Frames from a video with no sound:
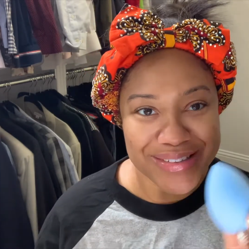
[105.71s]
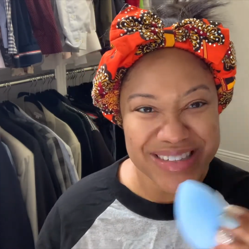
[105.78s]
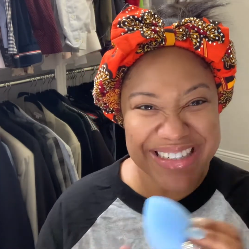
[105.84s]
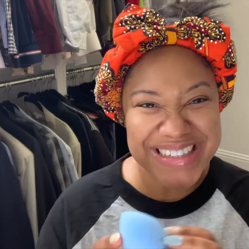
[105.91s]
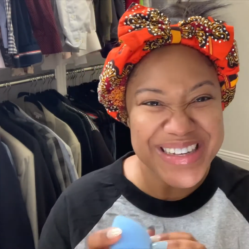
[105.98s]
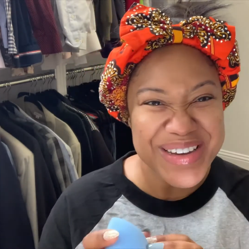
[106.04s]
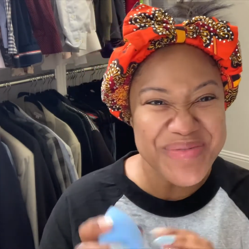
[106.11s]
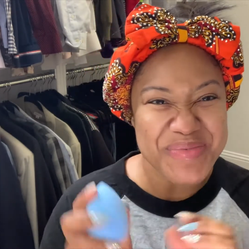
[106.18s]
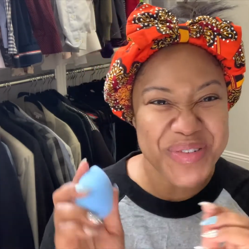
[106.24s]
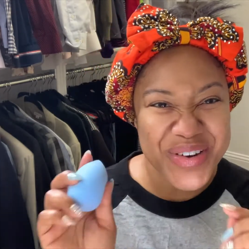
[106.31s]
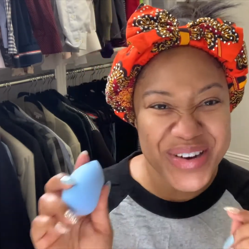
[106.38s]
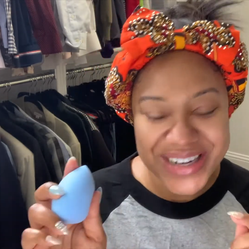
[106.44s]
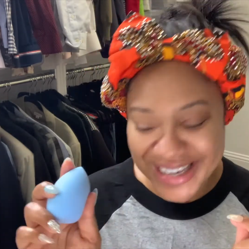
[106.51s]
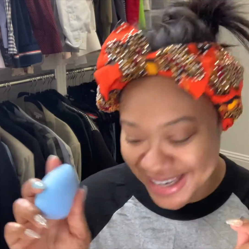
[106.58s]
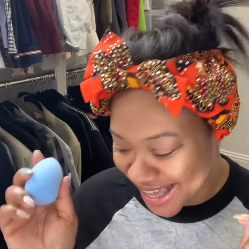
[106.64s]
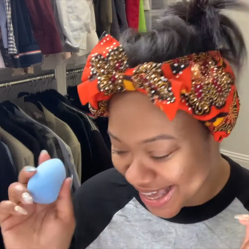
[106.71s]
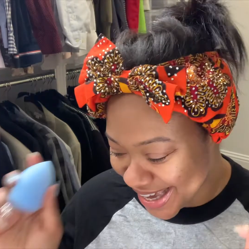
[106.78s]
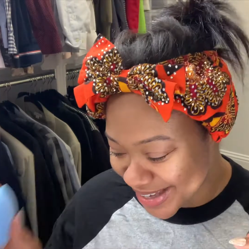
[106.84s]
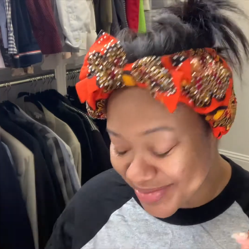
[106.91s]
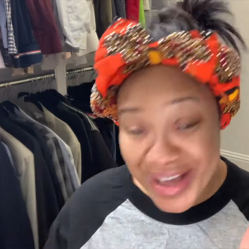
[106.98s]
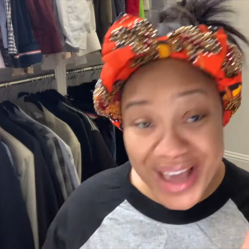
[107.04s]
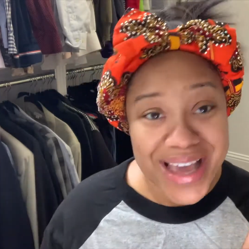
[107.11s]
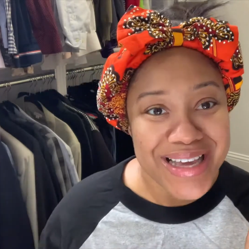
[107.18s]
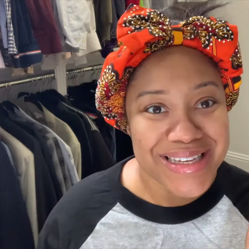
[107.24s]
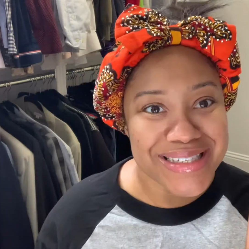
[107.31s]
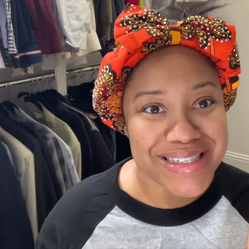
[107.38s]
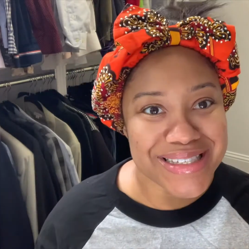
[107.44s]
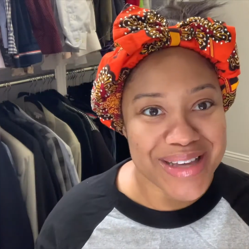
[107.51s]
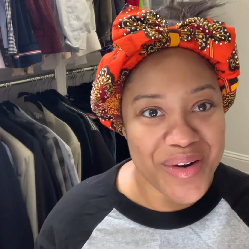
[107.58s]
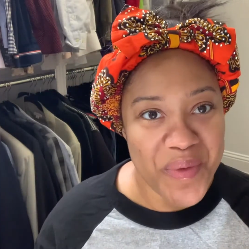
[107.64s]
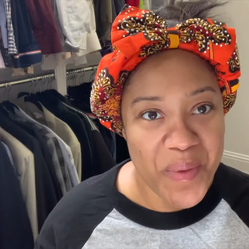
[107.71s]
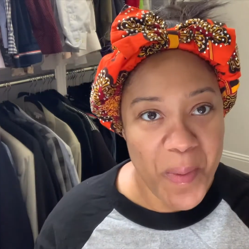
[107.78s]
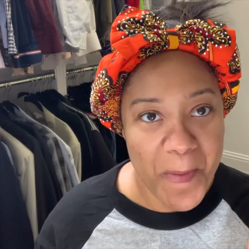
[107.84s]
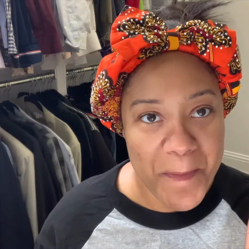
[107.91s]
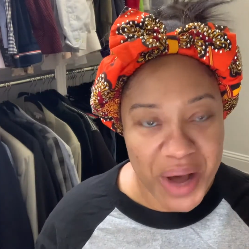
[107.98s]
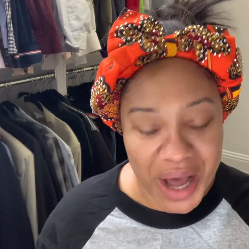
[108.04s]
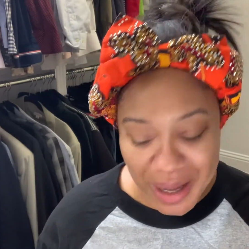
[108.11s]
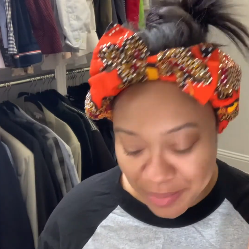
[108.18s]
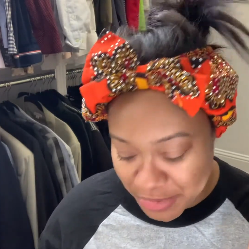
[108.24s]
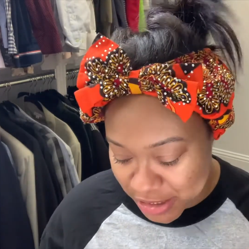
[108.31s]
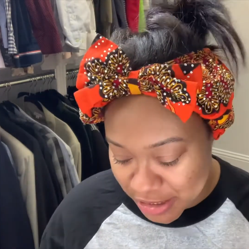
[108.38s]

Isn't it pretty? I'm so pumped.